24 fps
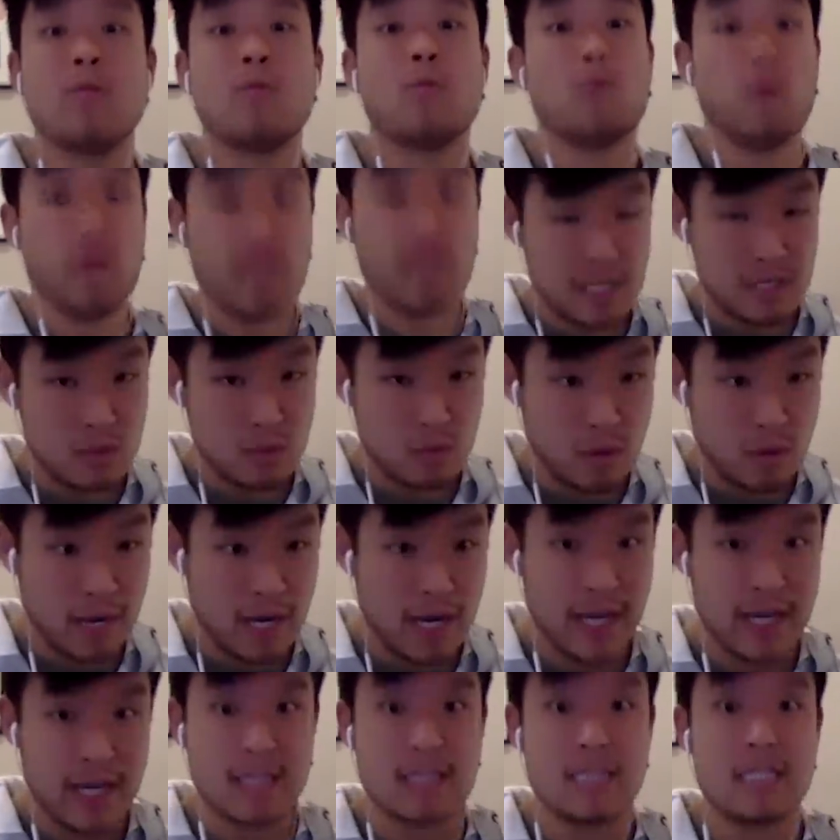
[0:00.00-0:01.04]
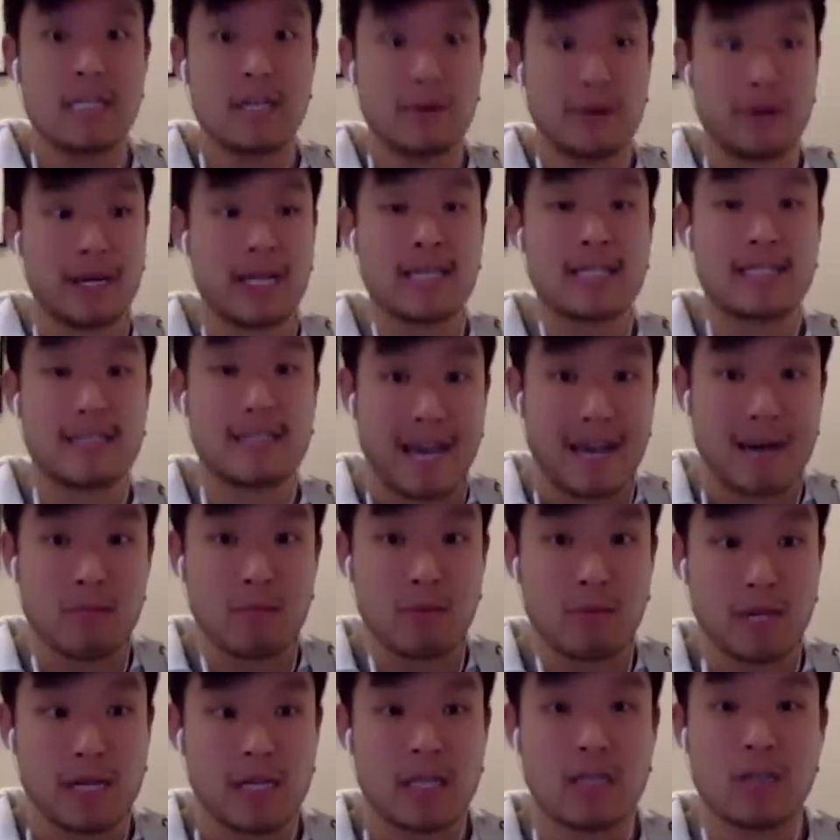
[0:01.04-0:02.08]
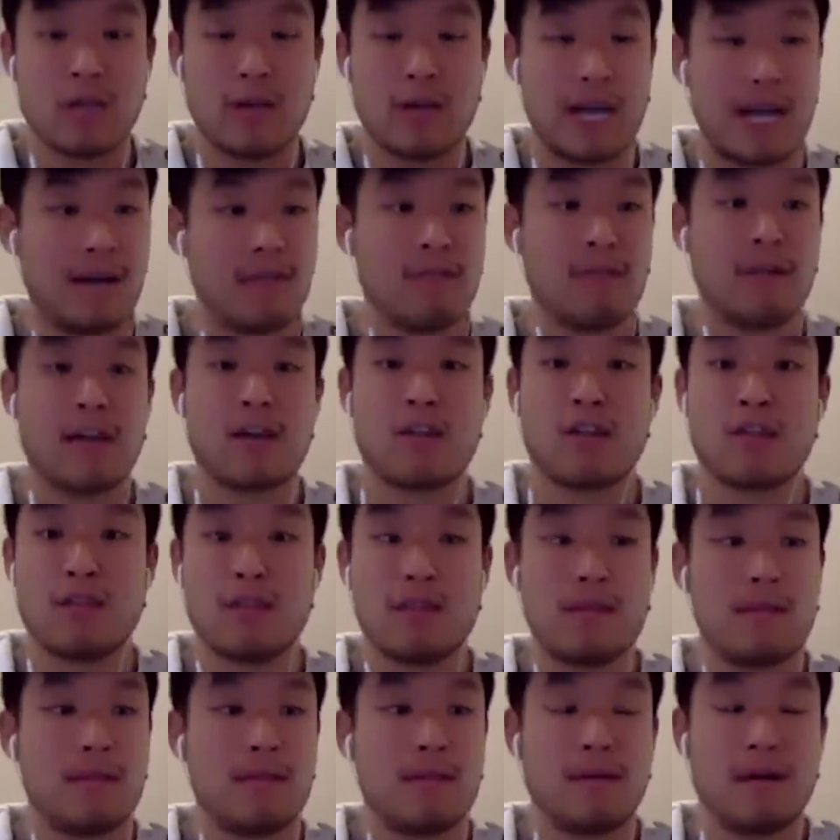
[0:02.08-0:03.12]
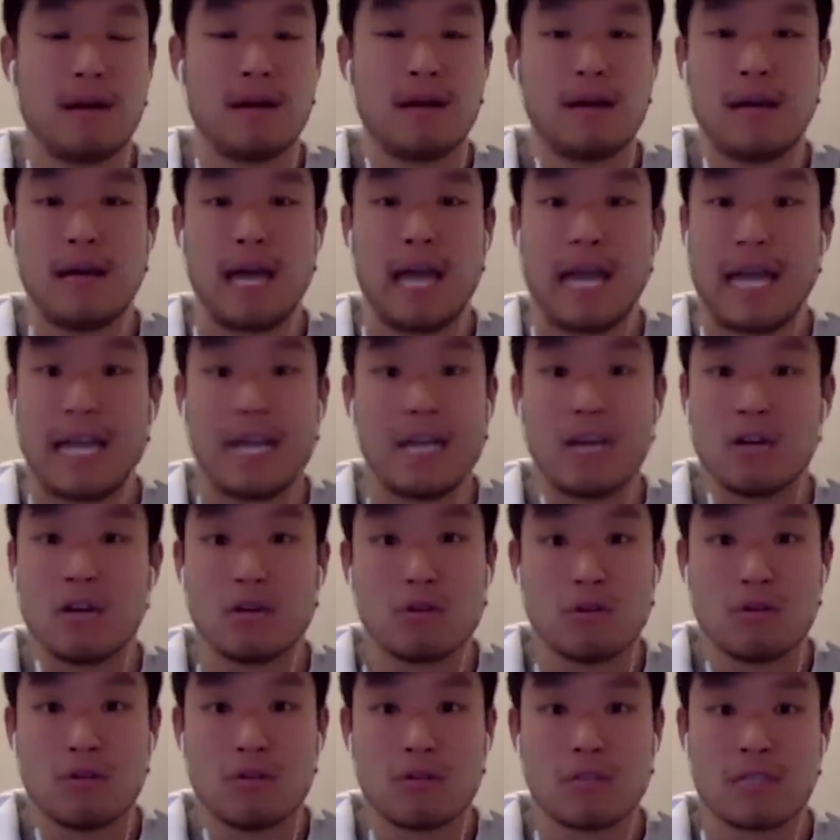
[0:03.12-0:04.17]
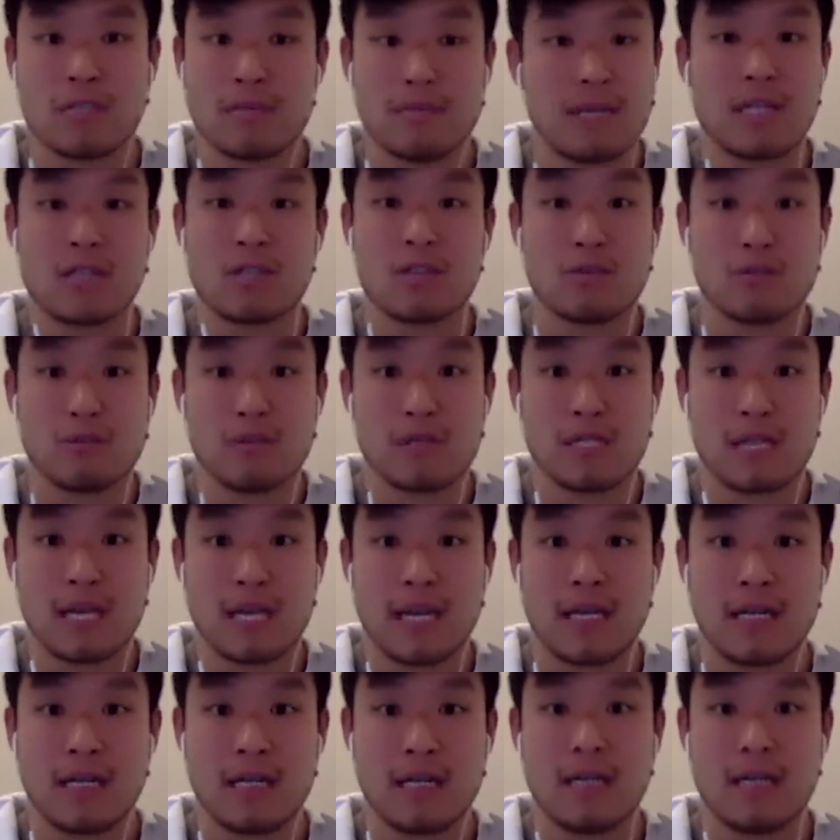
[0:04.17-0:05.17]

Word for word: which is why during exam week, you have like eight year olds committing suicide.